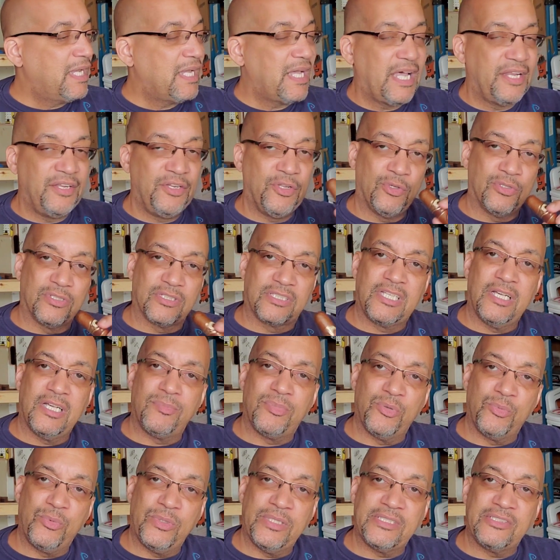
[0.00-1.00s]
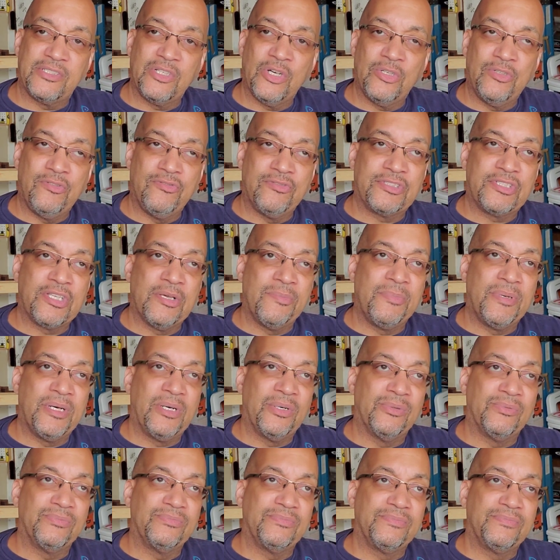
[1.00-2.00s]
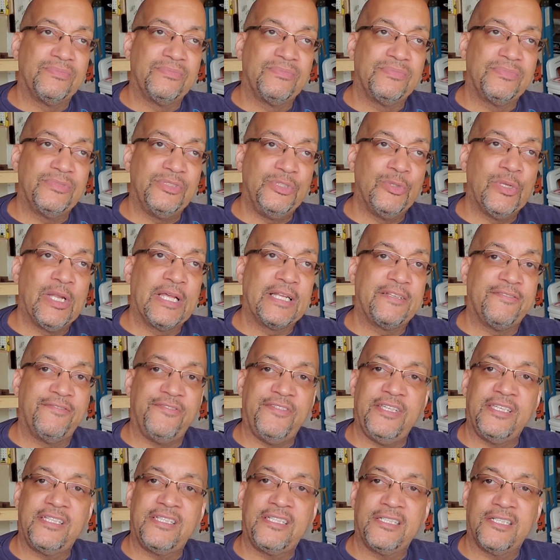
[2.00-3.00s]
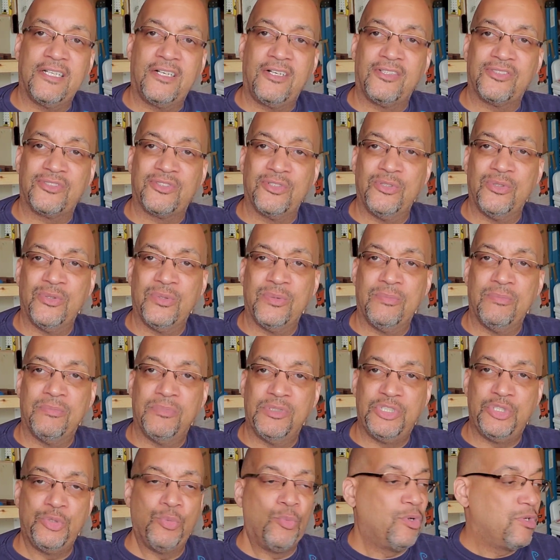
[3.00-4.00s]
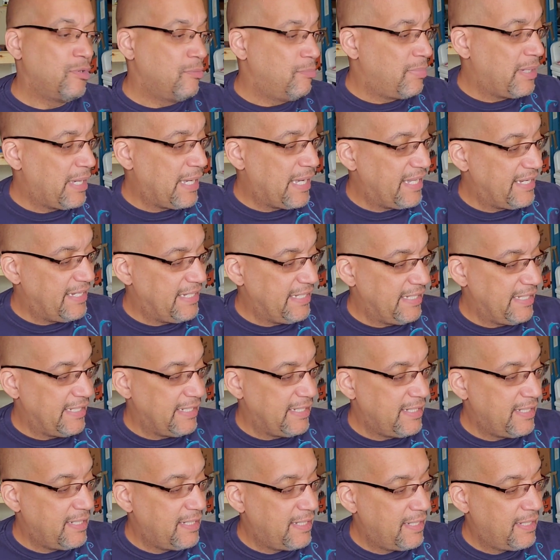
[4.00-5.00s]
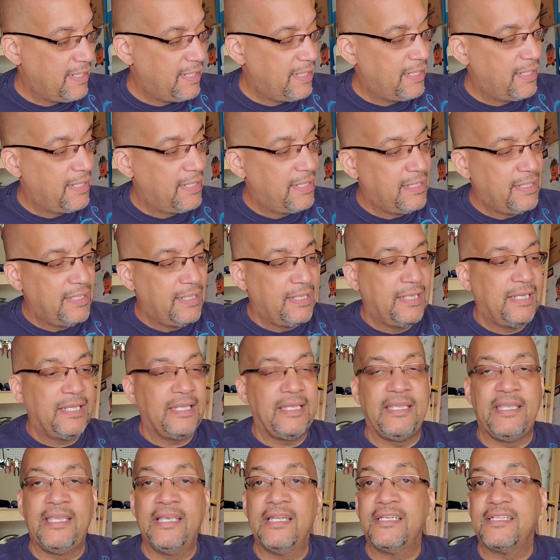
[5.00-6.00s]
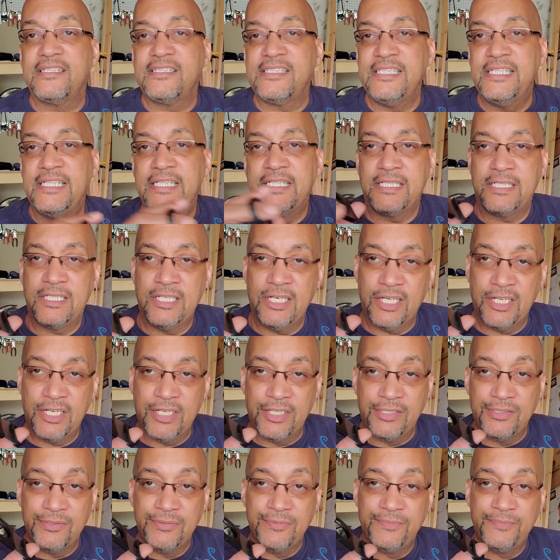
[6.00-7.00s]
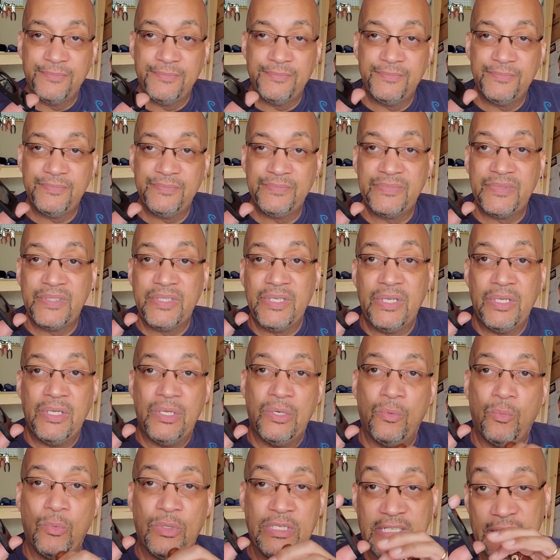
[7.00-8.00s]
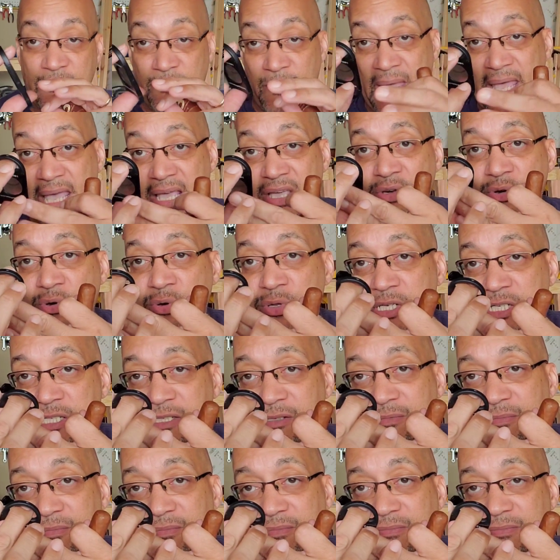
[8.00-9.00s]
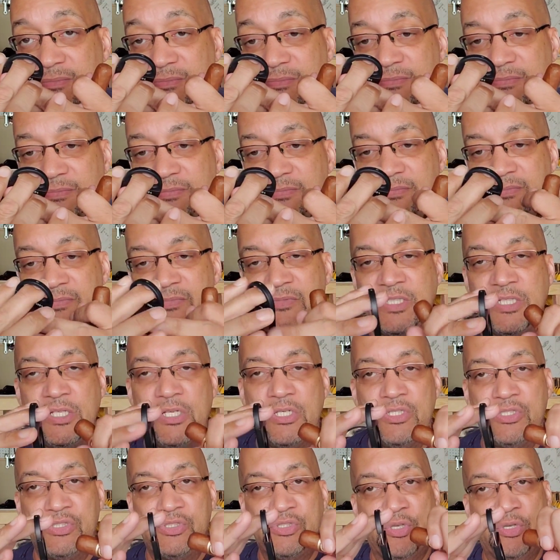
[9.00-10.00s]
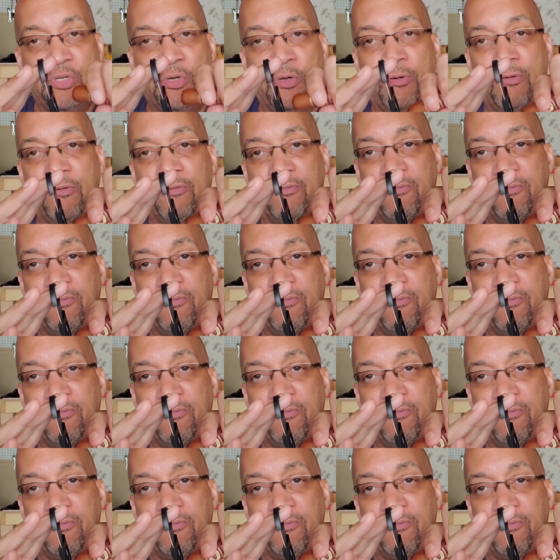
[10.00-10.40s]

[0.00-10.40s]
I know a couple of weeks ago you was talking about you like the V cut also, but you want to buy the guillotine cutter with the back on it, so you don't